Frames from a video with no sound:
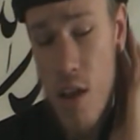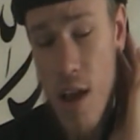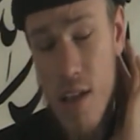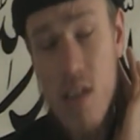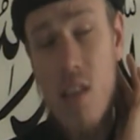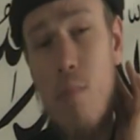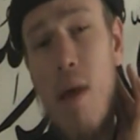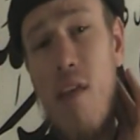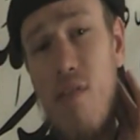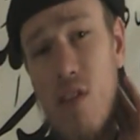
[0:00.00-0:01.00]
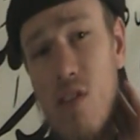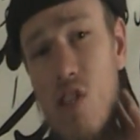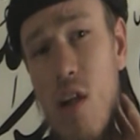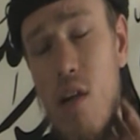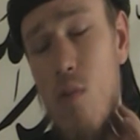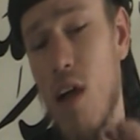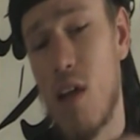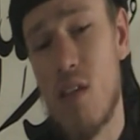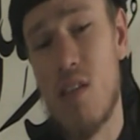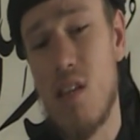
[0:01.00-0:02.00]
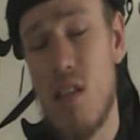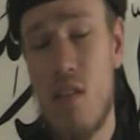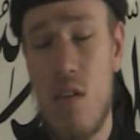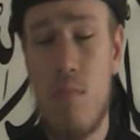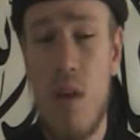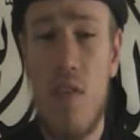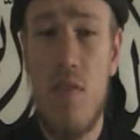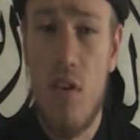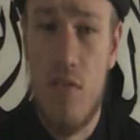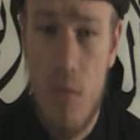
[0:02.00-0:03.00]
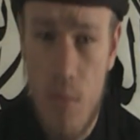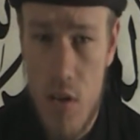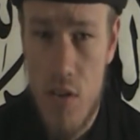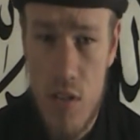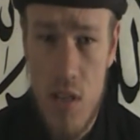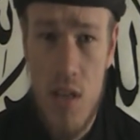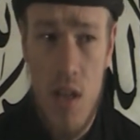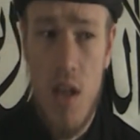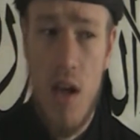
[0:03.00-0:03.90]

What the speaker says: I see the benefits of Sharia, whereas I see the non-benefit of democracy.